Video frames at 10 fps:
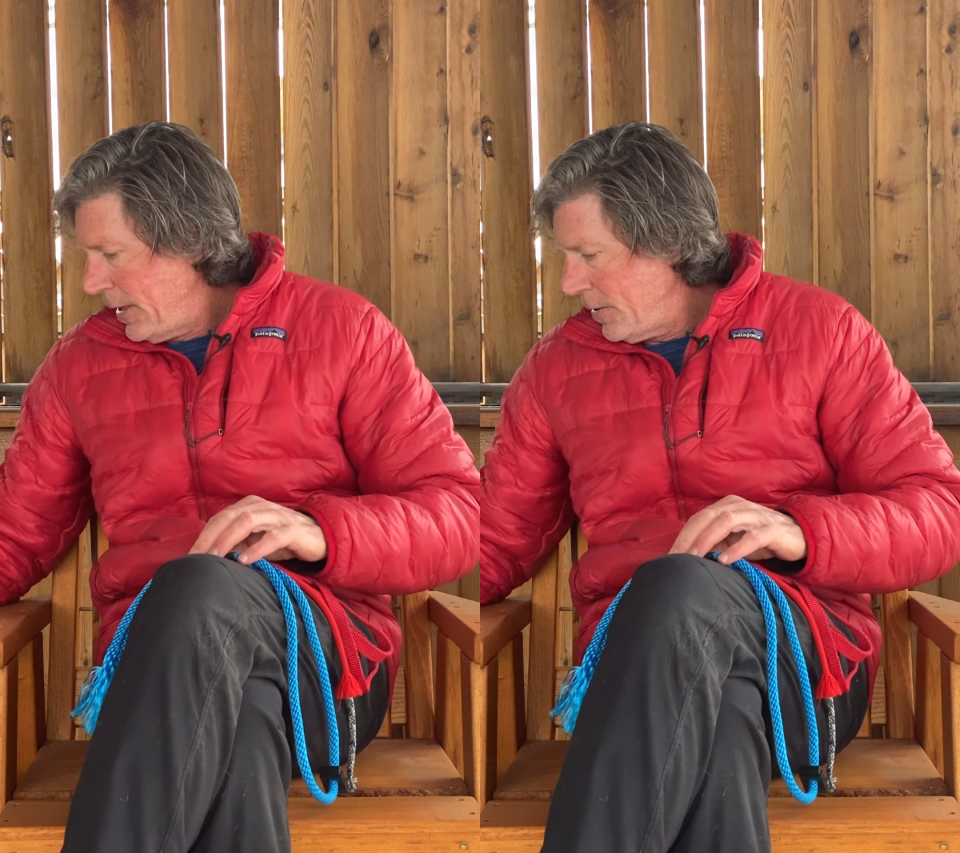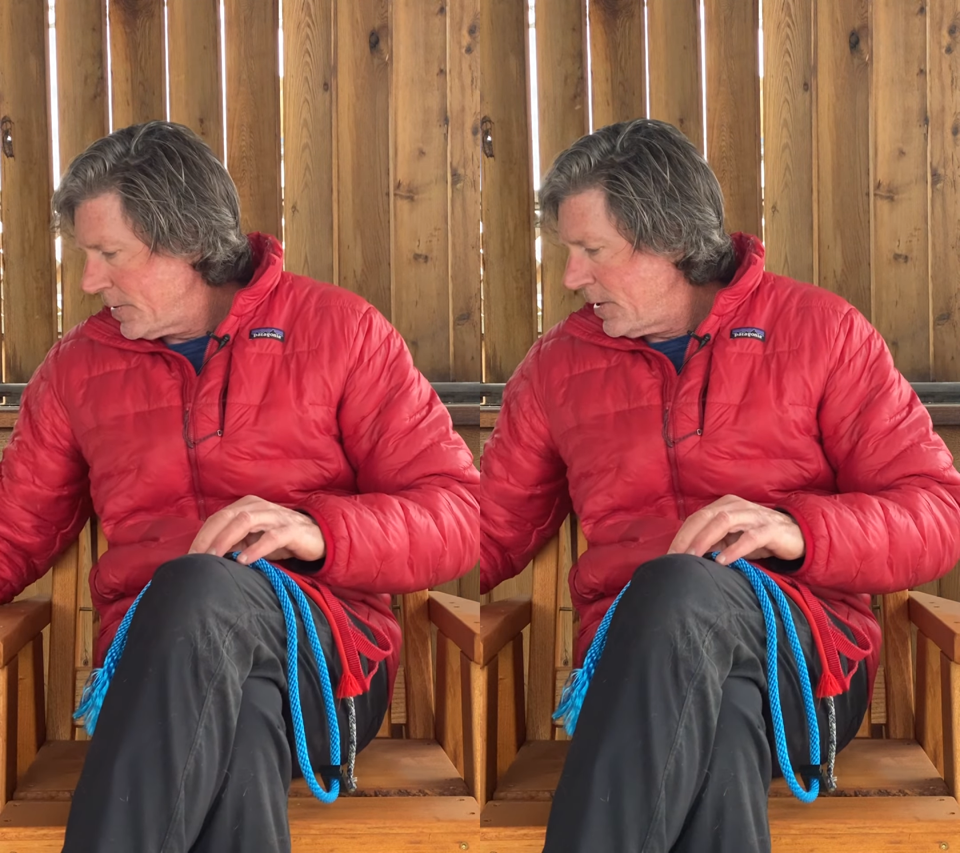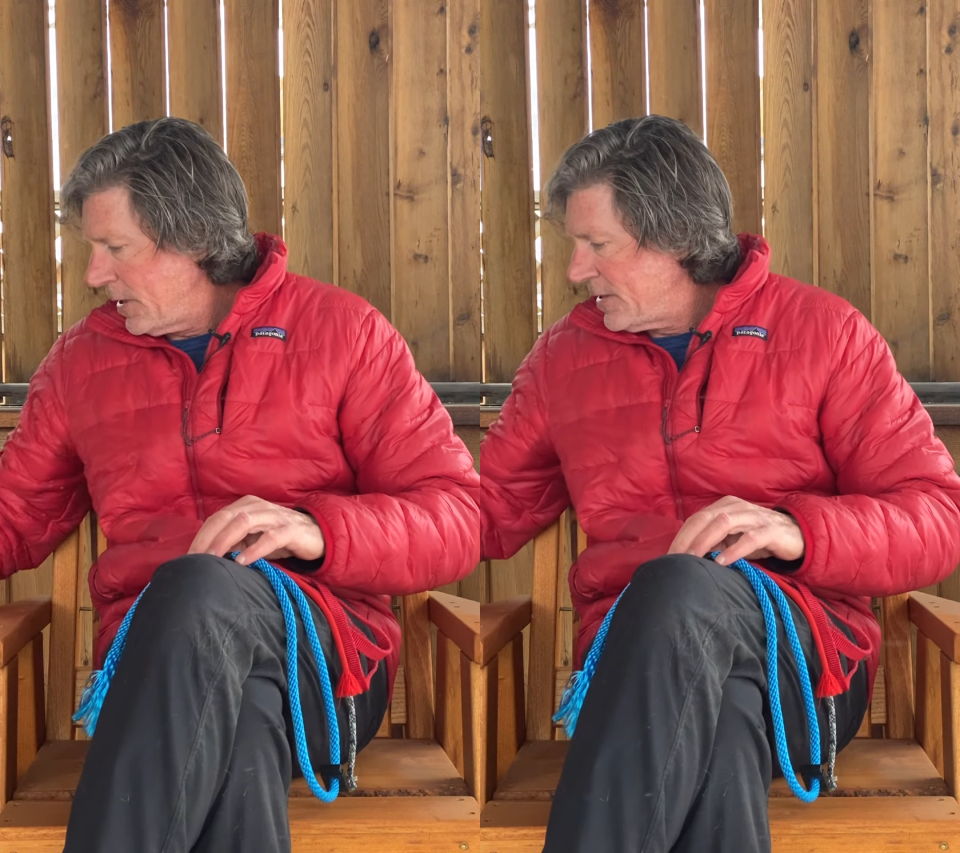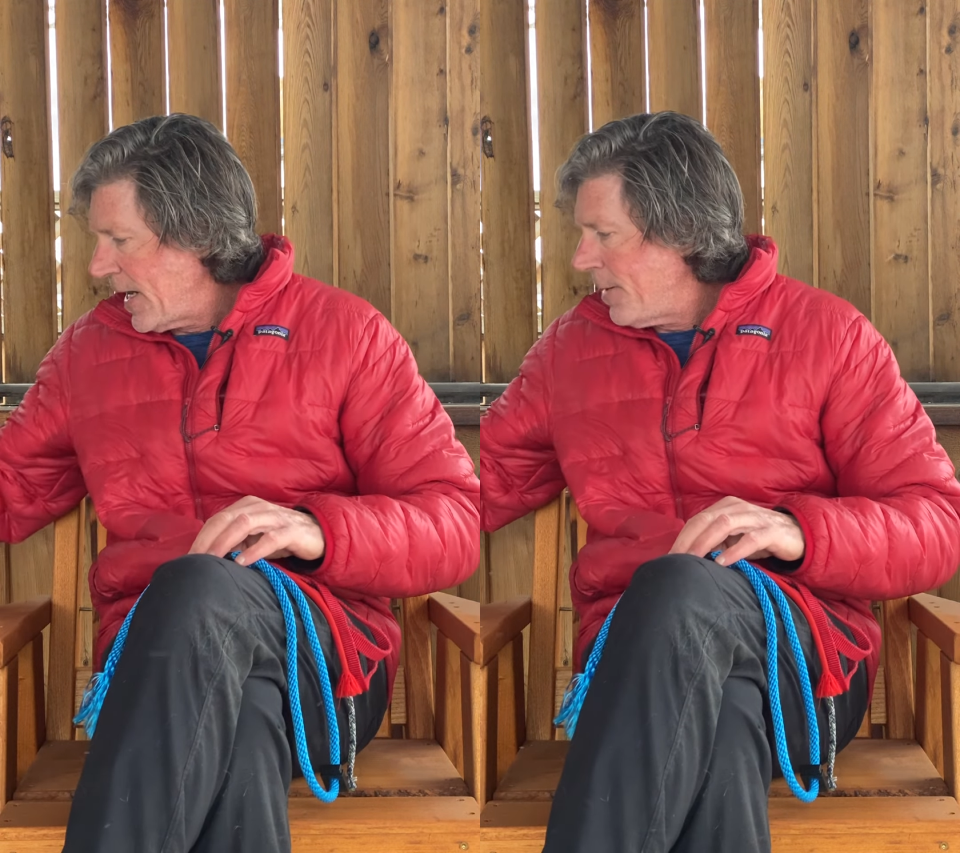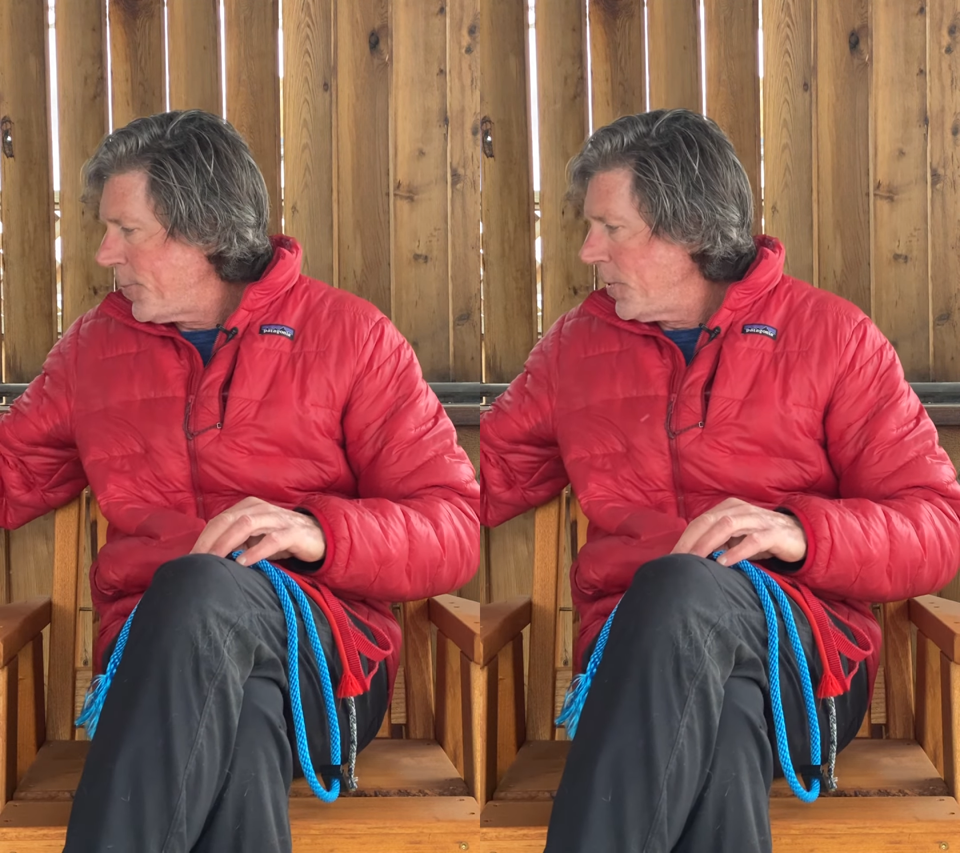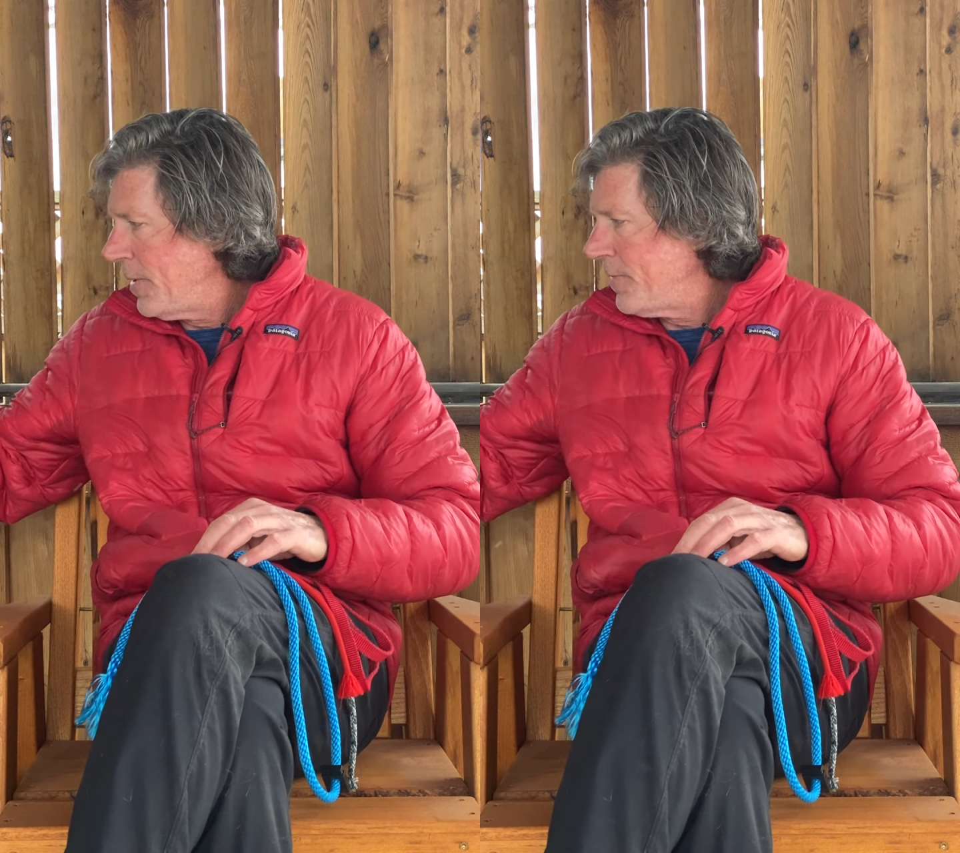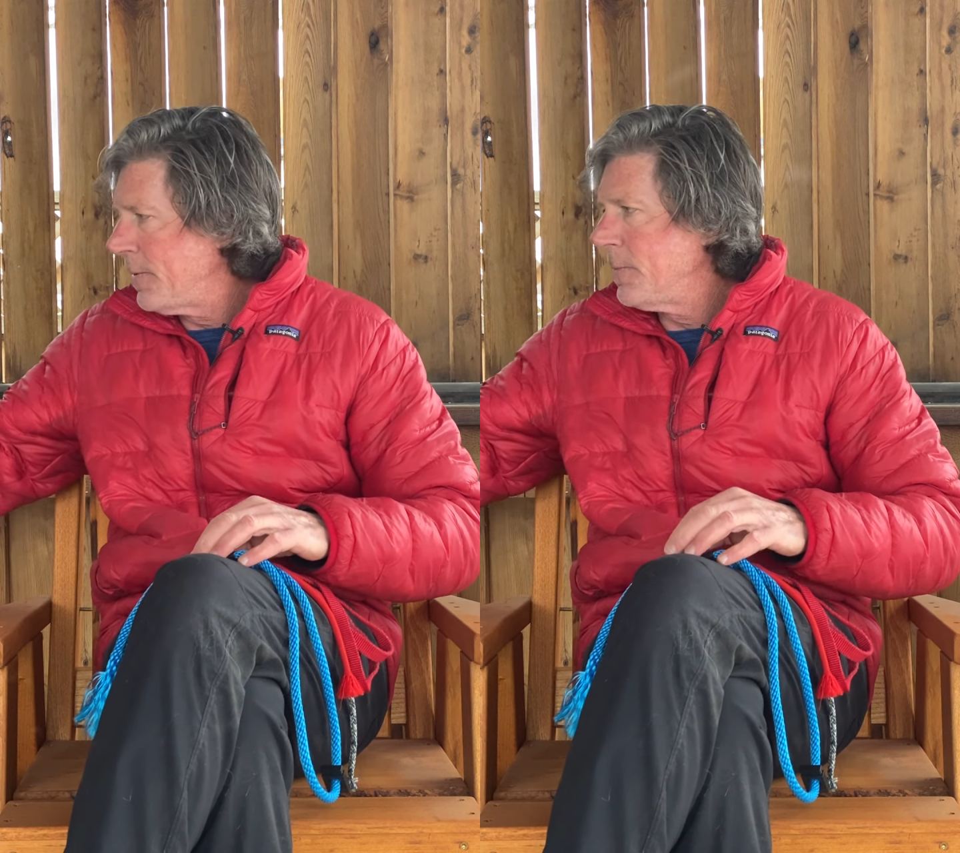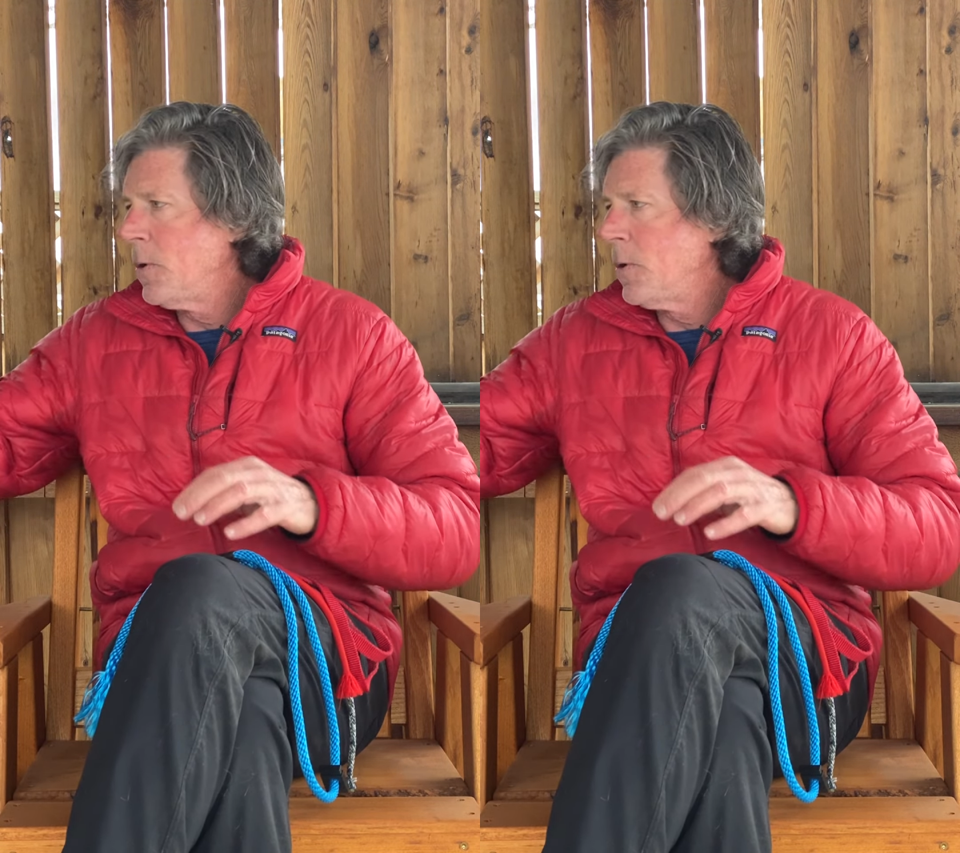Here's an example of an